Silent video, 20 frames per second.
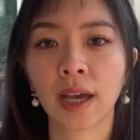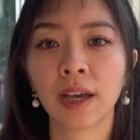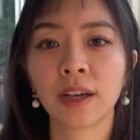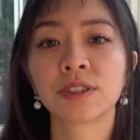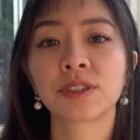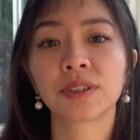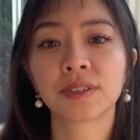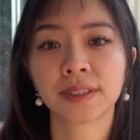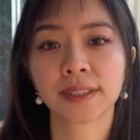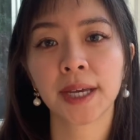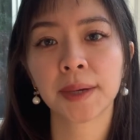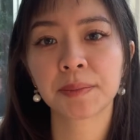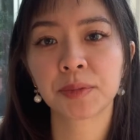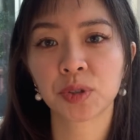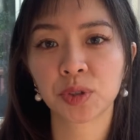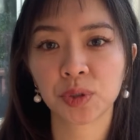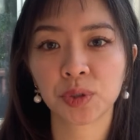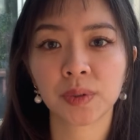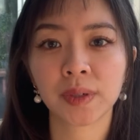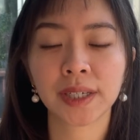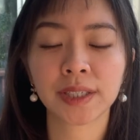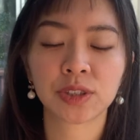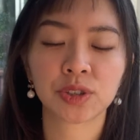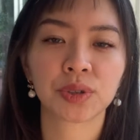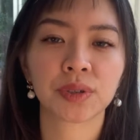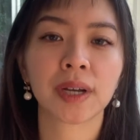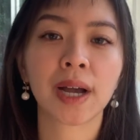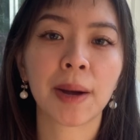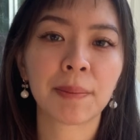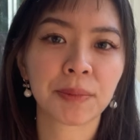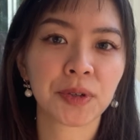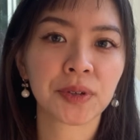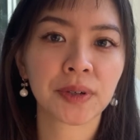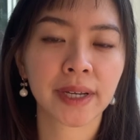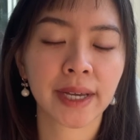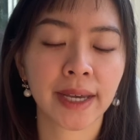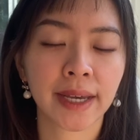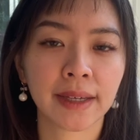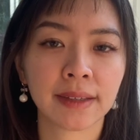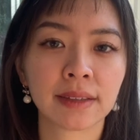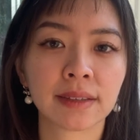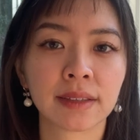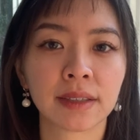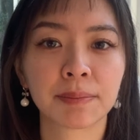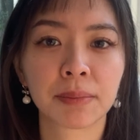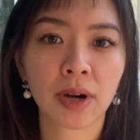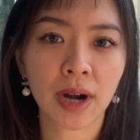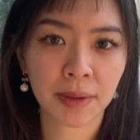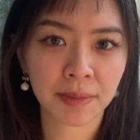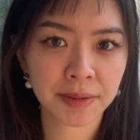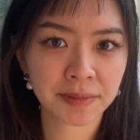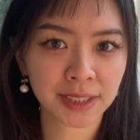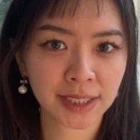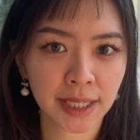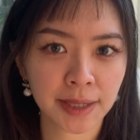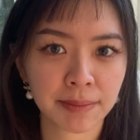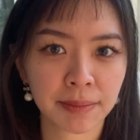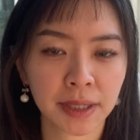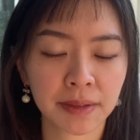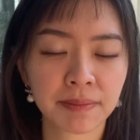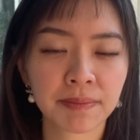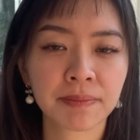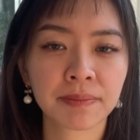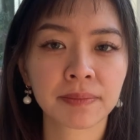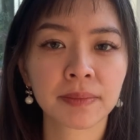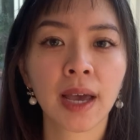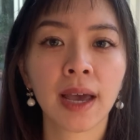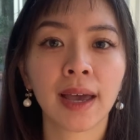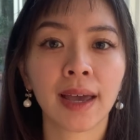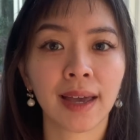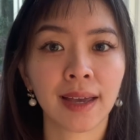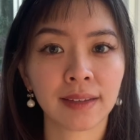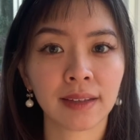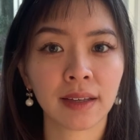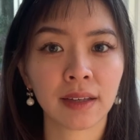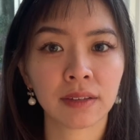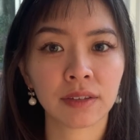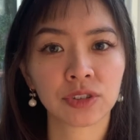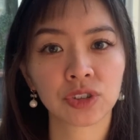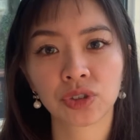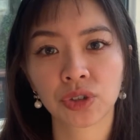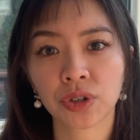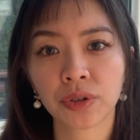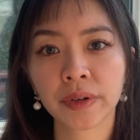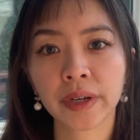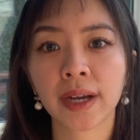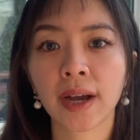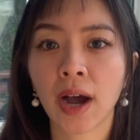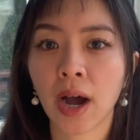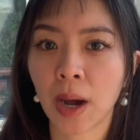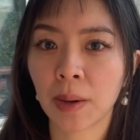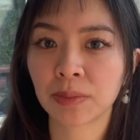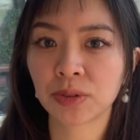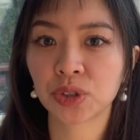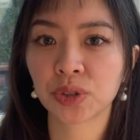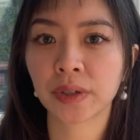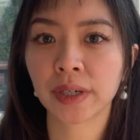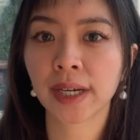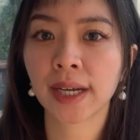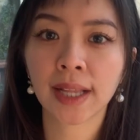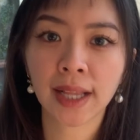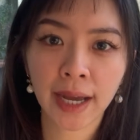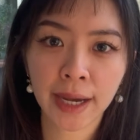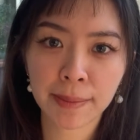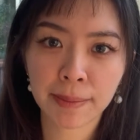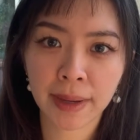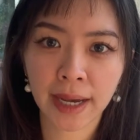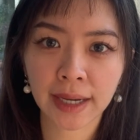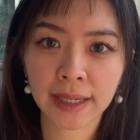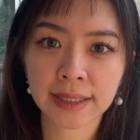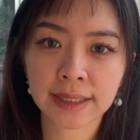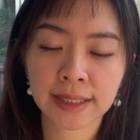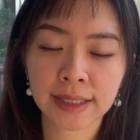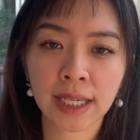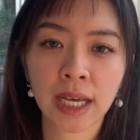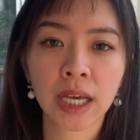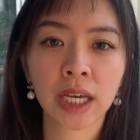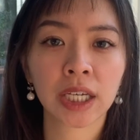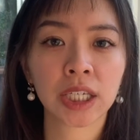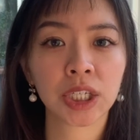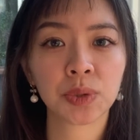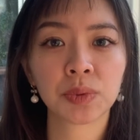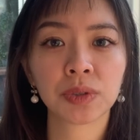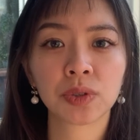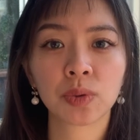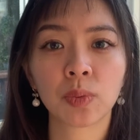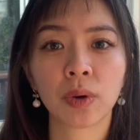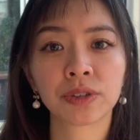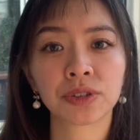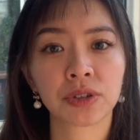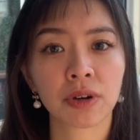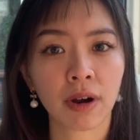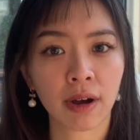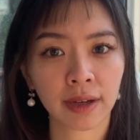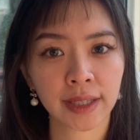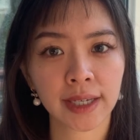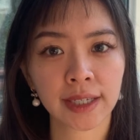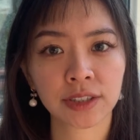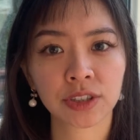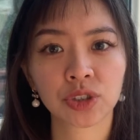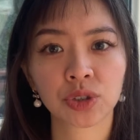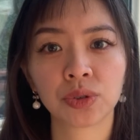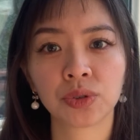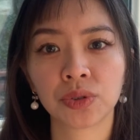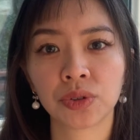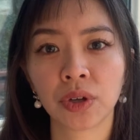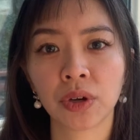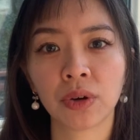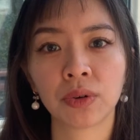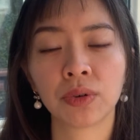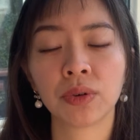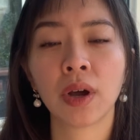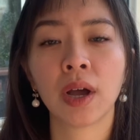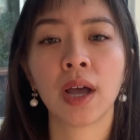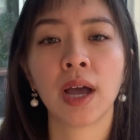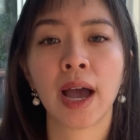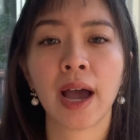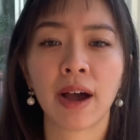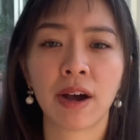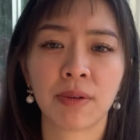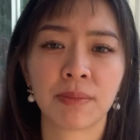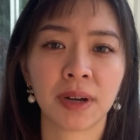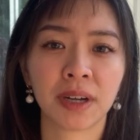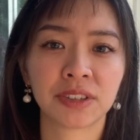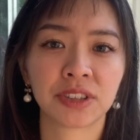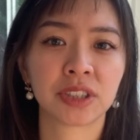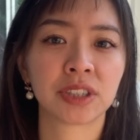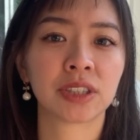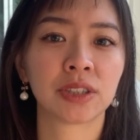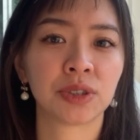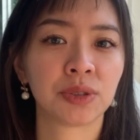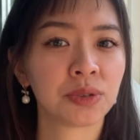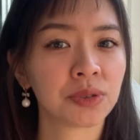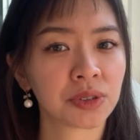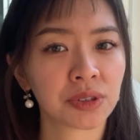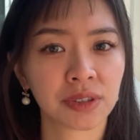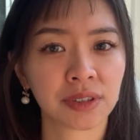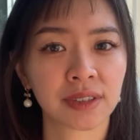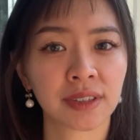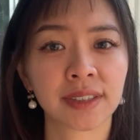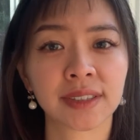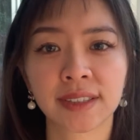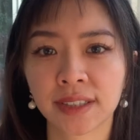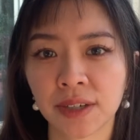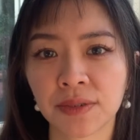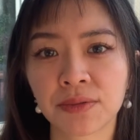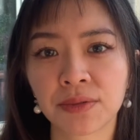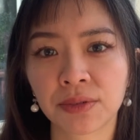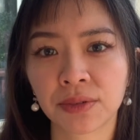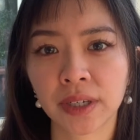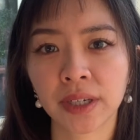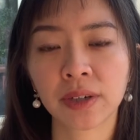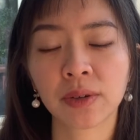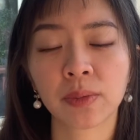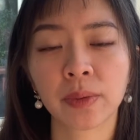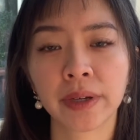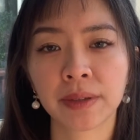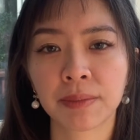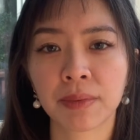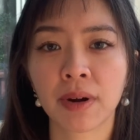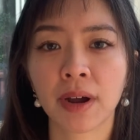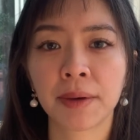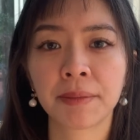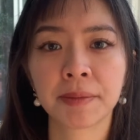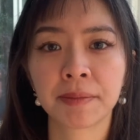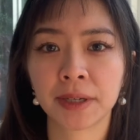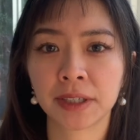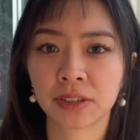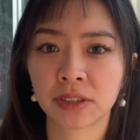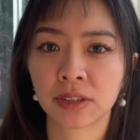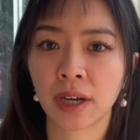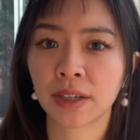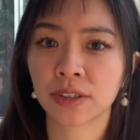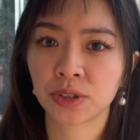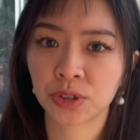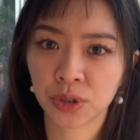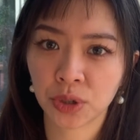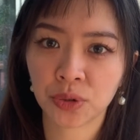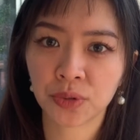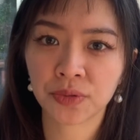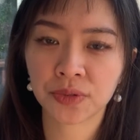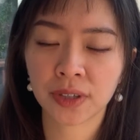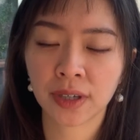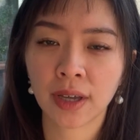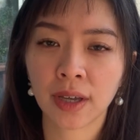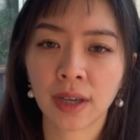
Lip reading: So step 2 is to communicate the problem statement. And then the story comes to a climax. You would want your audience to know how much users are suffering when the problem is not solved.